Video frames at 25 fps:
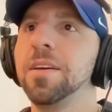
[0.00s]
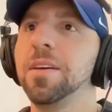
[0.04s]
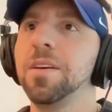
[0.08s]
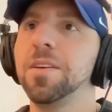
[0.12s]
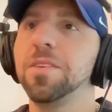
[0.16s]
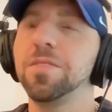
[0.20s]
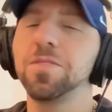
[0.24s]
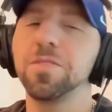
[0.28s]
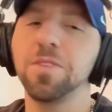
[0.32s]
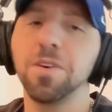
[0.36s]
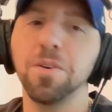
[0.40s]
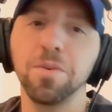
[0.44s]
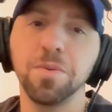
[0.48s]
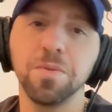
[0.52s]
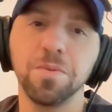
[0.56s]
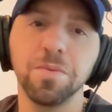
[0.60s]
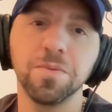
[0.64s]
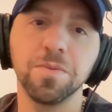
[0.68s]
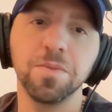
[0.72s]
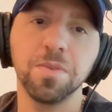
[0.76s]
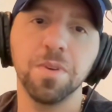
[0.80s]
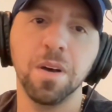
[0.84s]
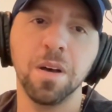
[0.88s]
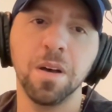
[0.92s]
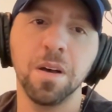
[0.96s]

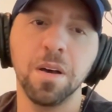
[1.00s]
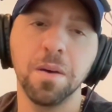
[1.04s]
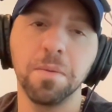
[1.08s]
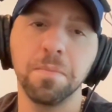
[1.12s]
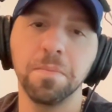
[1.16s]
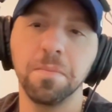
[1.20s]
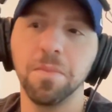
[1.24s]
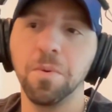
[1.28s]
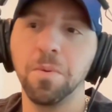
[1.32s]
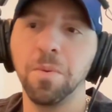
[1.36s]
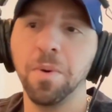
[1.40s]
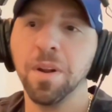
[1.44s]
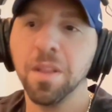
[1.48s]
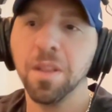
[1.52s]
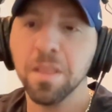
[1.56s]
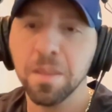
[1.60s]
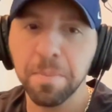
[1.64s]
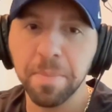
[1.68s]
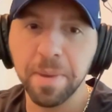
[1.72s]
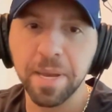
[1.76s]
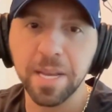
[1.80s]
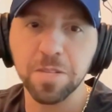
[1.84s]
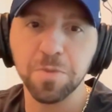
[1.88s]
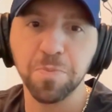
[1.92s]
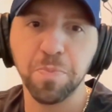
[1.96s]
So one of the
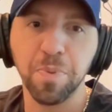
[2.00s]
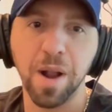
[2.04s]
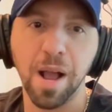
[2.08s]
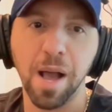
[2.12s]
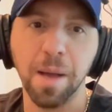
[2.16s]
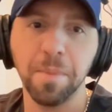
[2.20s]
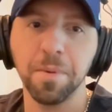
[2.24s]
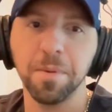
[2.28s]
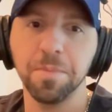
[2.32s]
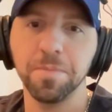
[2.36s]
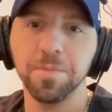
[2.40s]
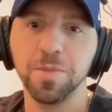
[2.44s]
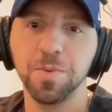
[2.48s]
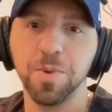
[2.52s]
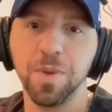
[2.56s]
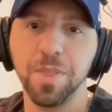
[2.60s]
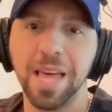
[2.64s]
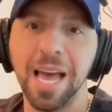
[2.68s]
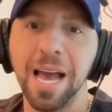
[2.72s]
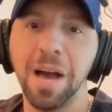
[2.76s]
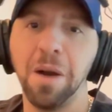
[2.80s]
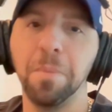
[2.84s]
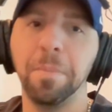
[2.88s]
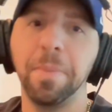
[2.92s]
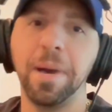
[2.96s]
biggest problems with
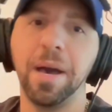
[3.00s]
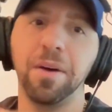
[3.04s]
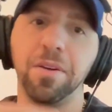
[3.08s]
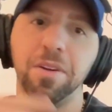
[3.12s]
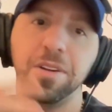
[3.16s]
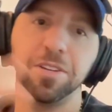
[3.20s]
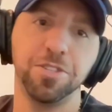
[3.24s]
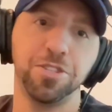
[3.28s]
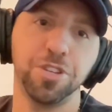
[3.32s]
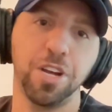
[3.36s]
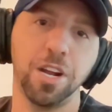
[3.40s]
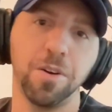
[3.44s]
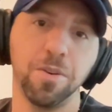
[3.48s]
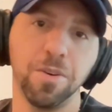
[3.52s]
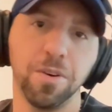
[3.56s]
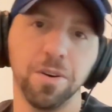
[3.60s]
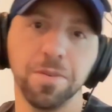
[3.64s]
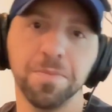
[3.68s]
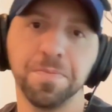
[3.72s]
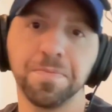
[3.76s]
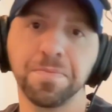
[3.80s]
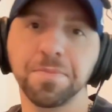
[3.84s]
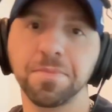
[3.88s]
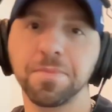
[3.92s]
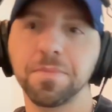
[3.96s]
outbound in
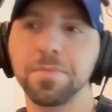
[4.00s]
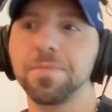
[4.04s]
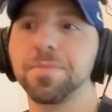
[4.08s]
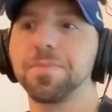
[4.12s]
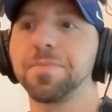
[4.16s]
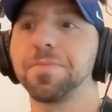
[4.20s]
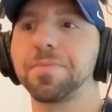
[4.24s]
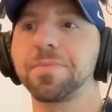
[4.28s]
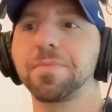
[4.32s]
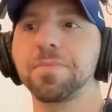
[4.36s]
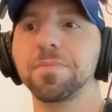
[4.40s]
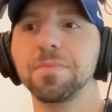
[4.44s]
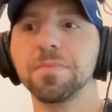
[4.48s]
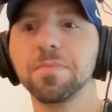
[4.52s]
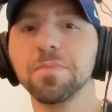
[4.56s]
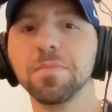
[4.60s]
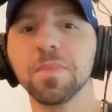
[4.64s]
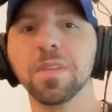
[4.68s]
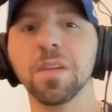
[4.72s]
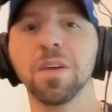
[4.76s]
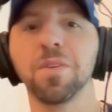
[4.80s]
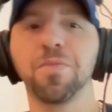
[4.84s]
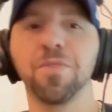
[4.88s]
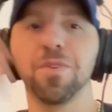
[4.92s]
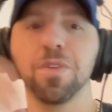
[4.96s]
general,
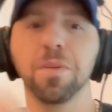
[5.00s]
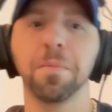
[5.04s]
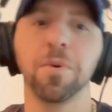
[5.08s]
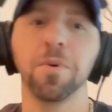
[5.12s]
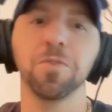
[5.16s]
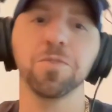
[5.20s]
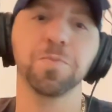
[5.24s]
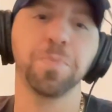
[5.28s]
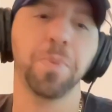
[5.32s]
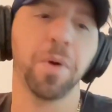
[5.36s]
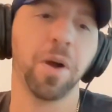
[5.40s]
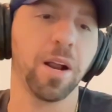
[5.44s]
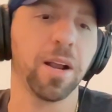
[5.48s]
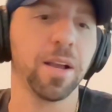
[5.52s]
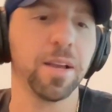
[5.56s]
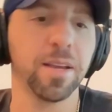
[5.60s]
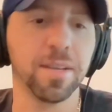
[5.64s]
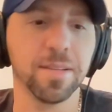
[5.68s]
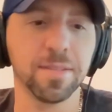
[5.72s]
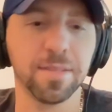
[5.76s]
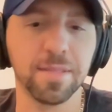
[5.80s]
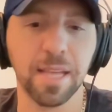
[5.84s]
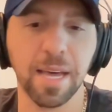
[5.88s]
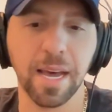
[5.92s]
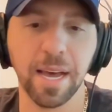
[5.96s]
for the most part,
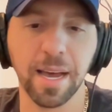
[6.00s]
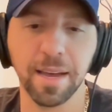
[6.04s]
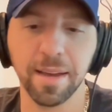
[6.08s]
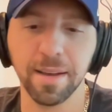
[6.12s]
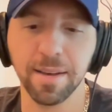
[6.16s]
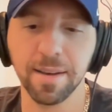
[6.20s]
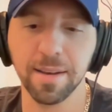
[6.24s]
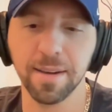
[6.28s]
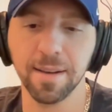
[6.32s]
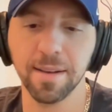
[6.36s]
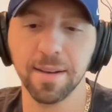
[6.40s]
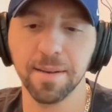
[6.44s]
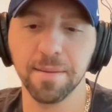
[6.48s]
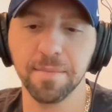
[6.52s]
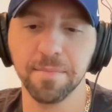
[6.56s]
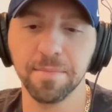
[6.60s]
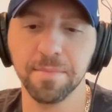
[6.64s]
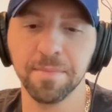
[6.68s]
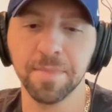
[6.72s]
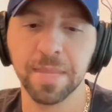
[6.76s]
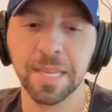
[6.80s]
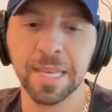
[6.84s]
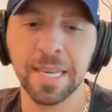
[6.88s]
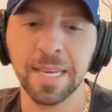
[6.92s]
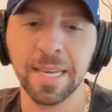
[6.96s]
is that
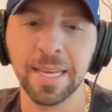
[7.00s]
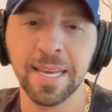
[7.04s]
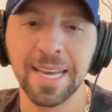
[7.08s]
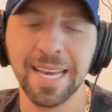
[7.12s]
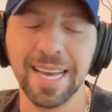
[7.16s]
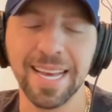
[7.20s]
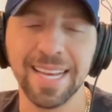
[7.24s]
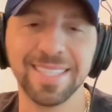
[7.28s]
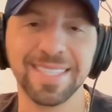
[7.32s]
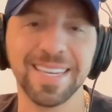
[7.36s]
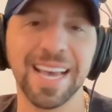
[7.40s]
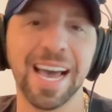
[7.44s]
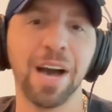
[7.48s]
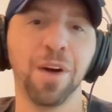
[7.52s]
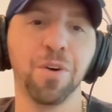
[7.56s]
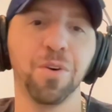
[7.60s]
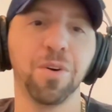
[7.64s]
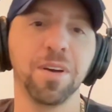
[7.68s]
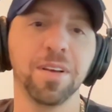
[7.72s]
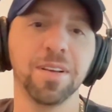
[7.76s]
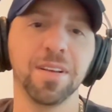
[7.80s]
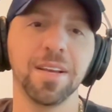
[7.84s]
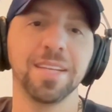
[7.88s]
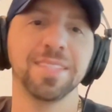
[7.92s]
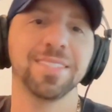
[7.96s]
it's
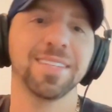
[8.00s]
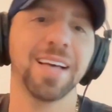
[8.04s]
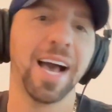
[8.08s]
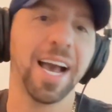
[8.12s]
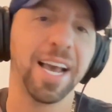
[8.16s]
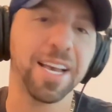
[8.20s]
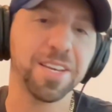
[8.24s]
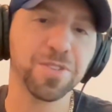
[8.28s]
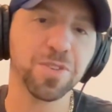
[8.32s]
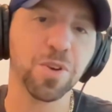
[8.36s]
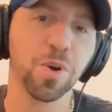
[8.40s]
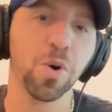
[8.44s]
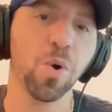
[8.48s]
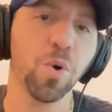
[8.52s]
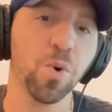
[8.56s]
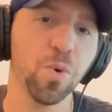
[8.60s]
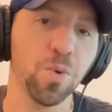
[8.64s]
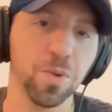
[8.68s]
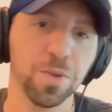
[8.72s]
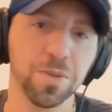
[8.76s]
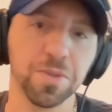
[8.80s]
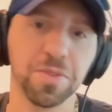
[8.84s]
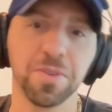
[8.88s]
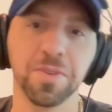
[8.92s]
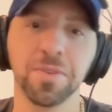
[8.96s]
ice
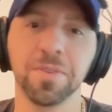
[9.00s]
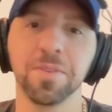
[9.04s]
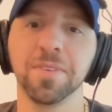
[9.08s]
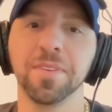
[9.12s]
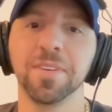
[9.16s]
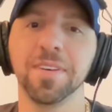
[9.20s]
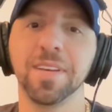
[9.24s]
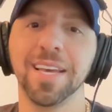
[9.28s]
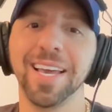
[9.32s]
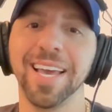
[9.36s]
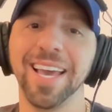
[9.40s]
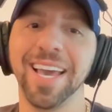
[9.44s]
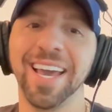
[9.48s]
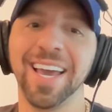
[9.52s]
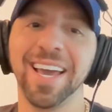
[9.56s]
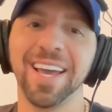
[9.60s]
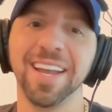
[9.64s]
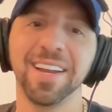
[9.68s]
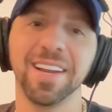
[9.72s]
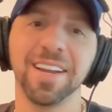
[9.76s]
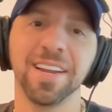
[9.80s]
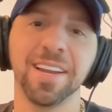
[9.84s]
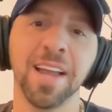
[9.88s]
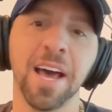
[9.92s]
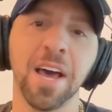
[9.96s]
cold,
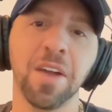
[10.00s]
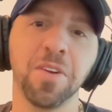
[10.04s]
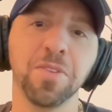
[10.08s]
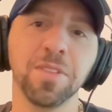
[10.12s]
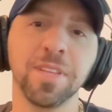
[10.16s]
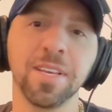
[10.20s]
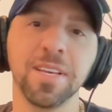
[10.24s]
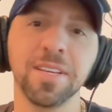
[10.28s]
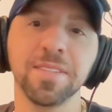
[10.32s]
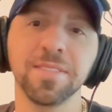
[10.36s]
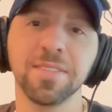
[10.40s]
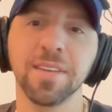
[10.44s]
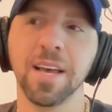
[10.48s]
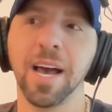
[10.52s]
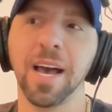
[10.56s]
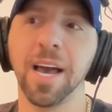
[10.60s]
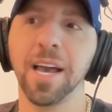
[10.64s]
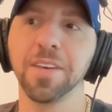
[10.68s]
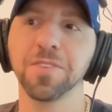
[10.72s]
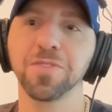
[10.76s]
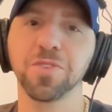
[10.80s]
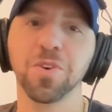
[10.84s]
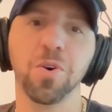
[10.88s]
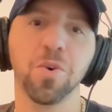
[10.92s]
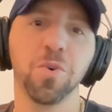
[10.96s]
and not only is it
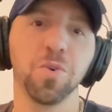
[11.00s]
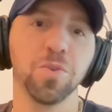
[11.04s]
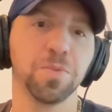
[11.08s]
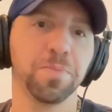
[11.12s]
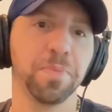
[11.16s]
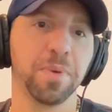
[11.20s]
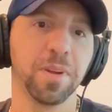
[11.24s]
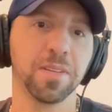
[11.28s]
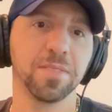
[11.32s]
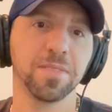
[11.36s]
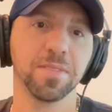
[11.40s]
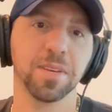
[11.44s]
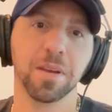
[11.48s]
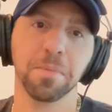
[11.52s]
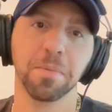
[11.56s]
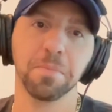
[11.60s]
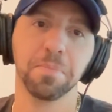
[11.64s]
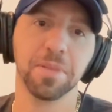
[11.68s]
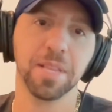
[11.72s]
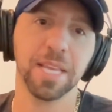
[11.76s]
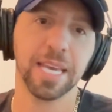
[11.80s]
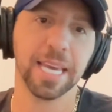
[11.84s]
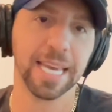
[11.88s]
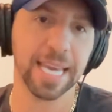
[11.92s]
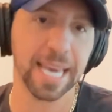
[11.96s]
ice cold, but it's a
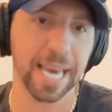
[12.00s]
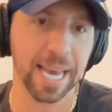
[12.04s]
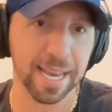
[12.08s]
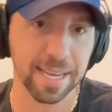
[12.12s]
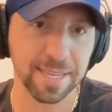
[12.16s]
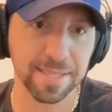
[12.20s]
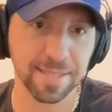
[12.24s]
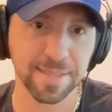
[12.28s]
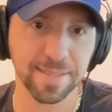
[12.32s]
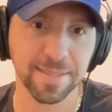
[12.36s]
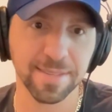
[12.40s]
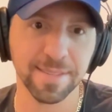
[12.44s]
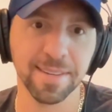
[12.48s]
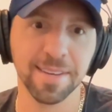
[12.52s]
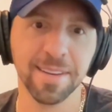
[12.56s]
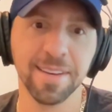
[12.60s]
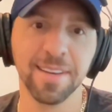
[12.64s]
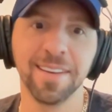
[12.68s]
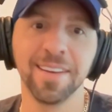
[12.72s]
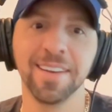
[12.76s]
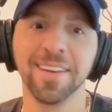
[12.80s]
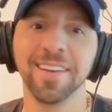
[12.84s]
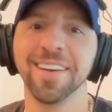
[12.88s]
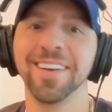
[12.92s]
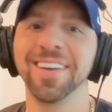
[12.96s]
complete guess.
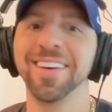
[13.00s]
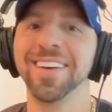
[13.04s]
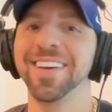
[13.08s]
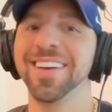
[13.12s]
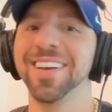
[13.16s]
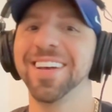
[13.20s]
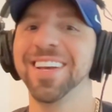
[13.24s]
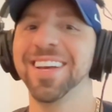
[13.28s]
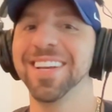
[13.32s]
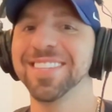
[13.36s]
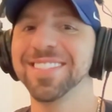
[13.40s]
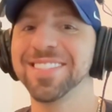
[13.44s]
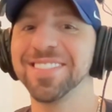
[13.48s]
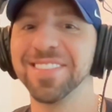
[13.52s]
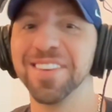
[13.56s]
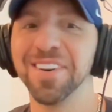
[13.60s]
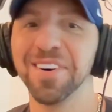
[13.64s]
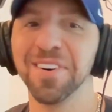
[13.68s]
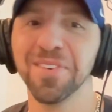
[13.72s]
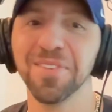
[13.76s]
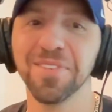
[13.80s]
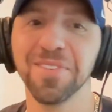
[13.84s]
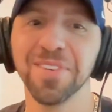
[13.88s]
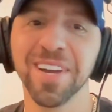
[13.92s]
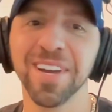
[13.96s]
And
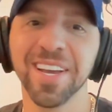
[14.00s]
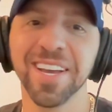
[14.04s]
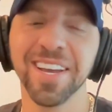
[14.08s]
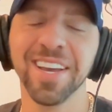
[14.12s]
so